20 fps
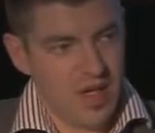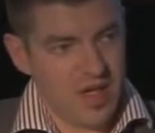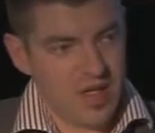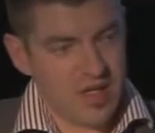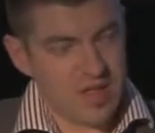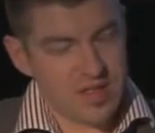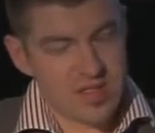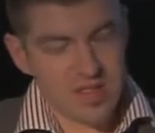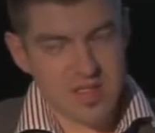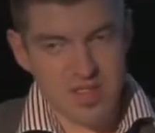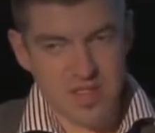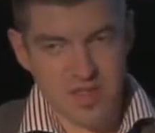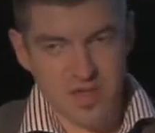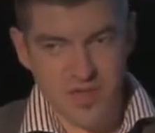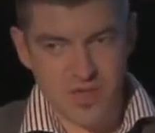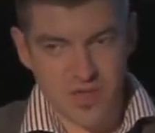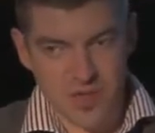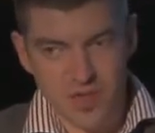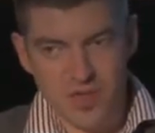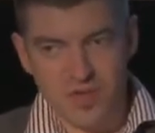It's
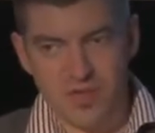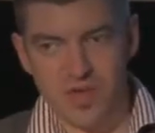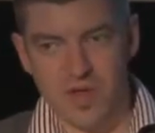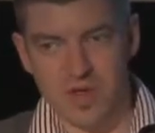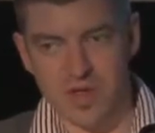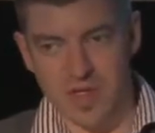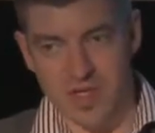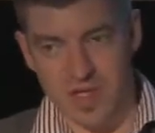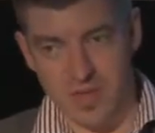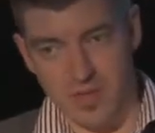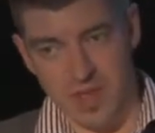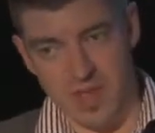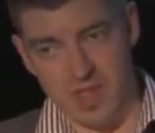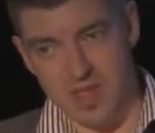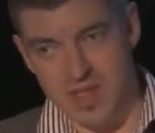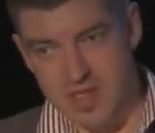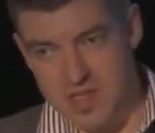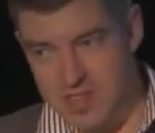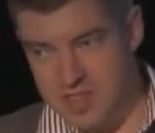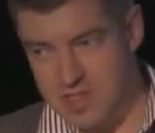through
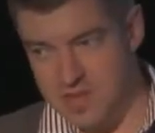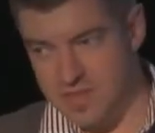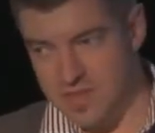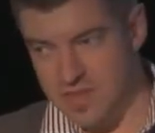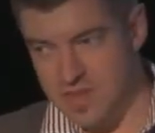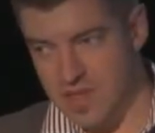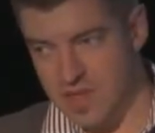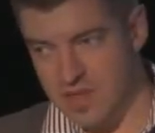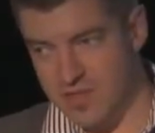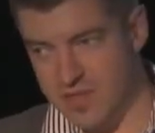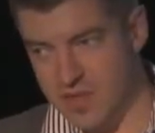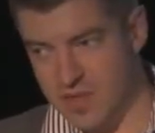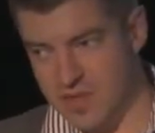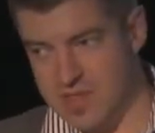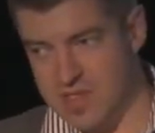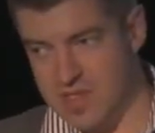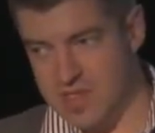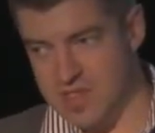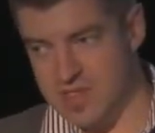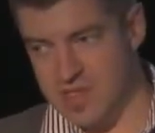vulnerabilities, if your
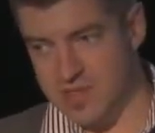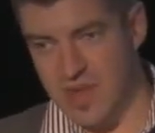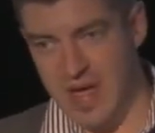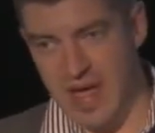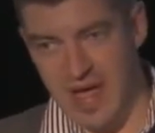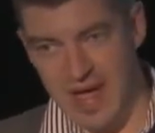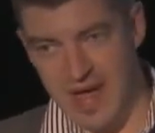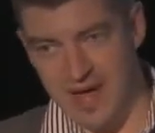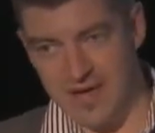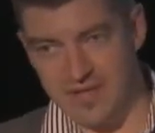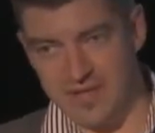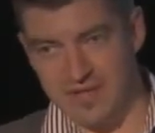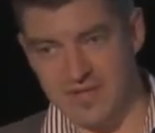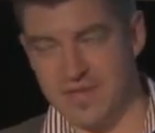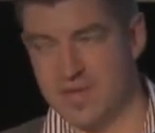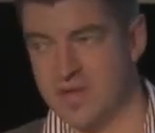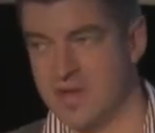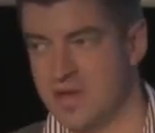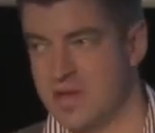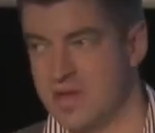system have
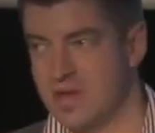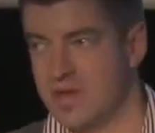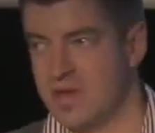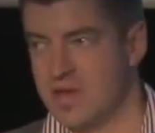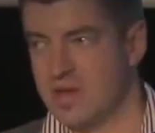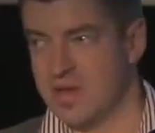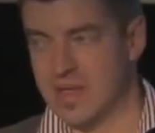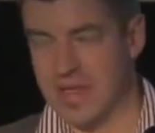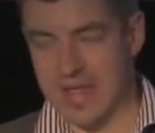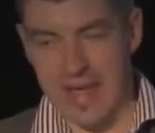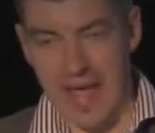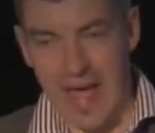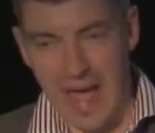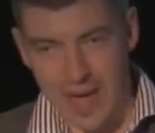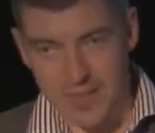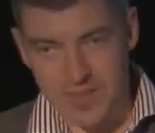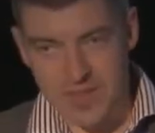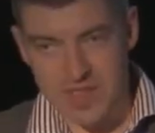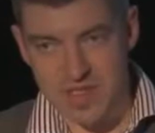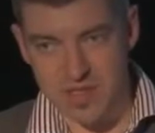
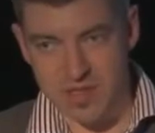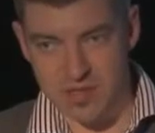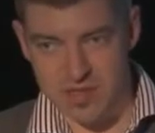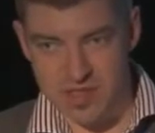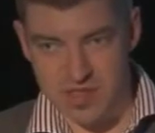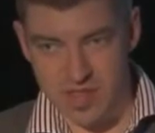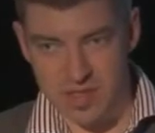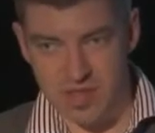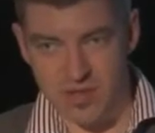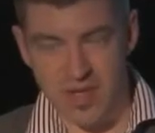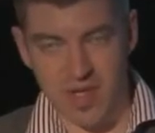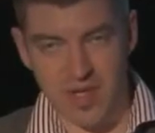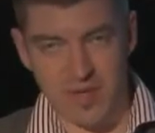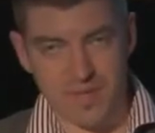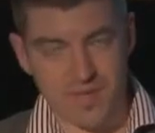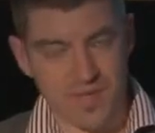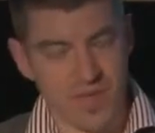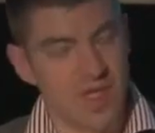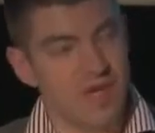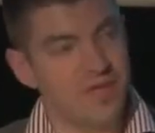gaps in your security,
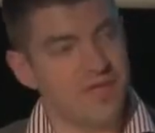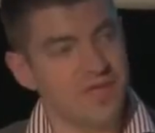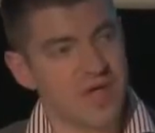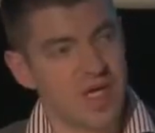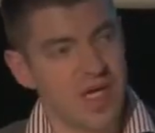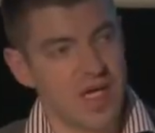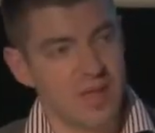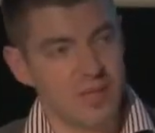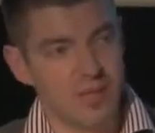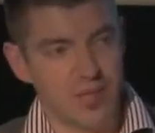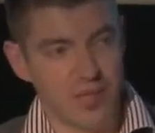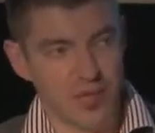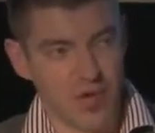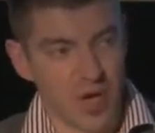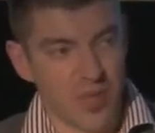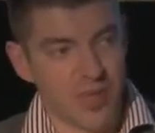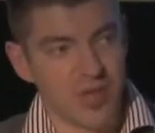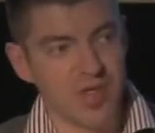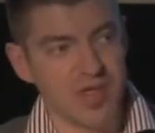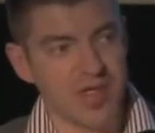if they're
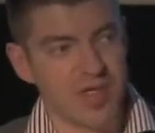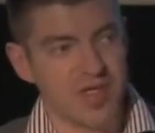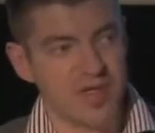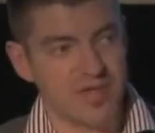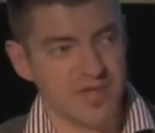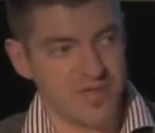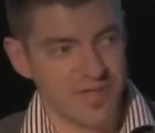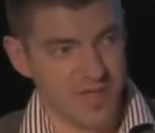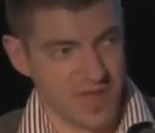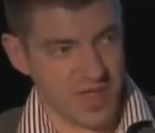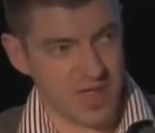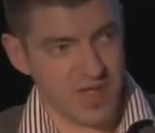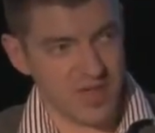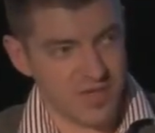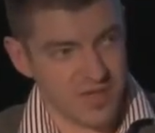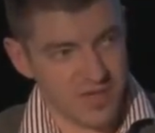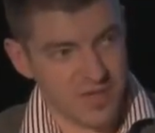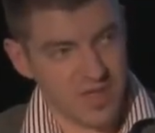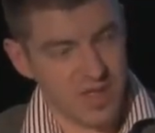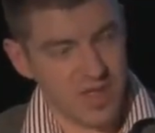improperly
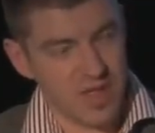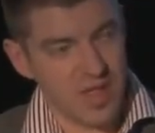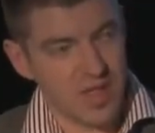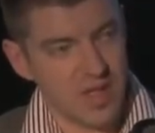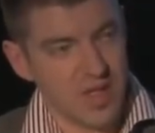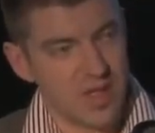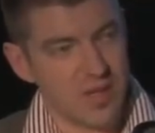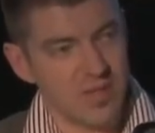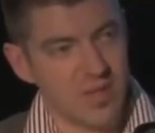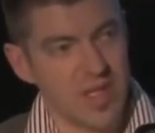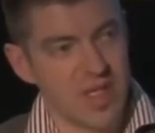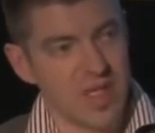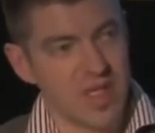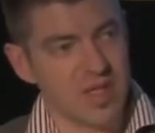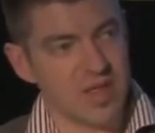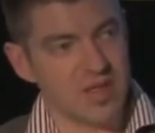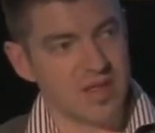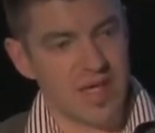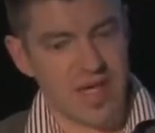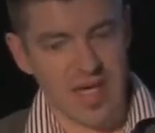configured,
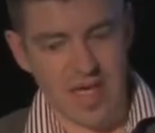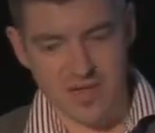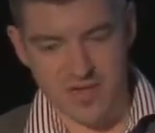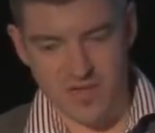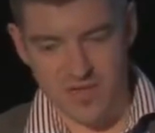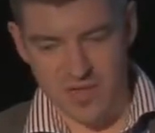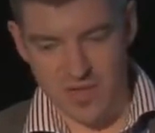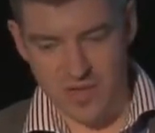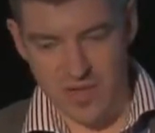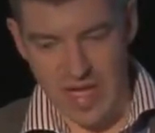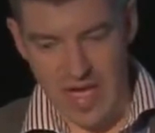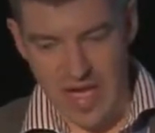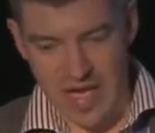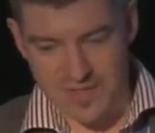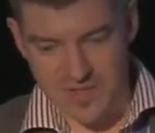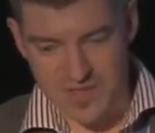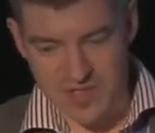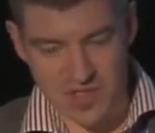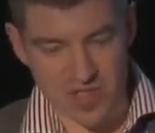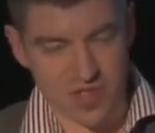meaning that you
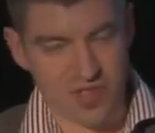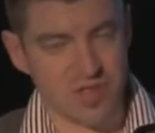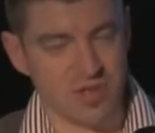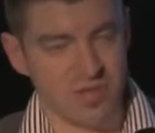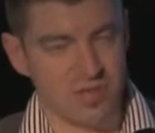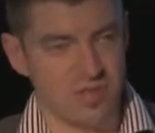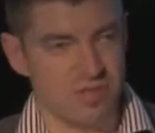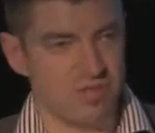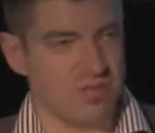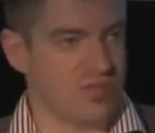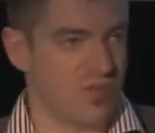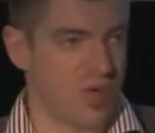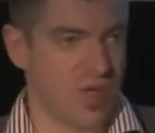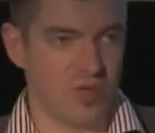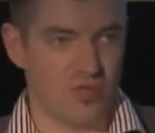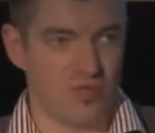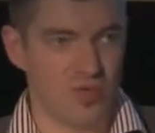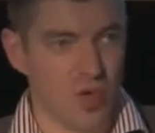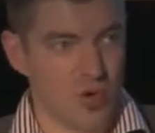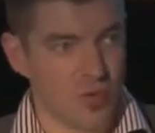have certain,
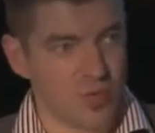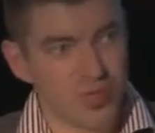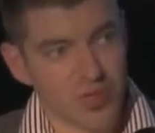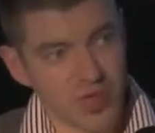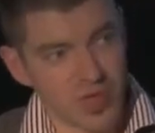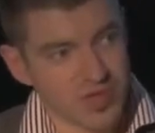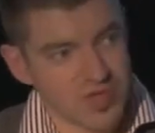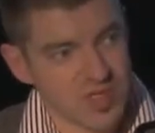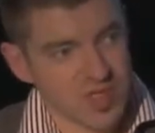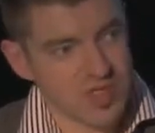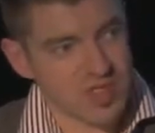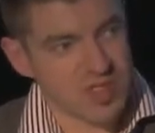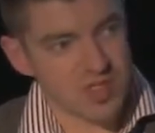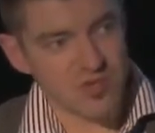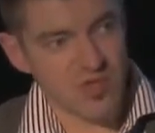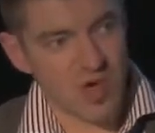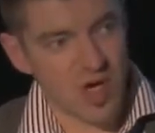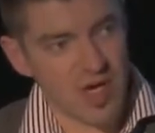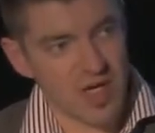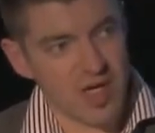well, rogue
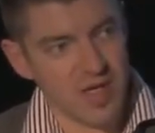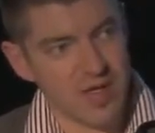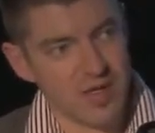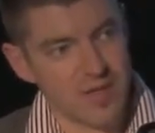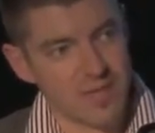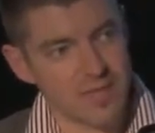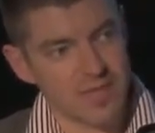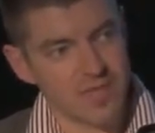processes running,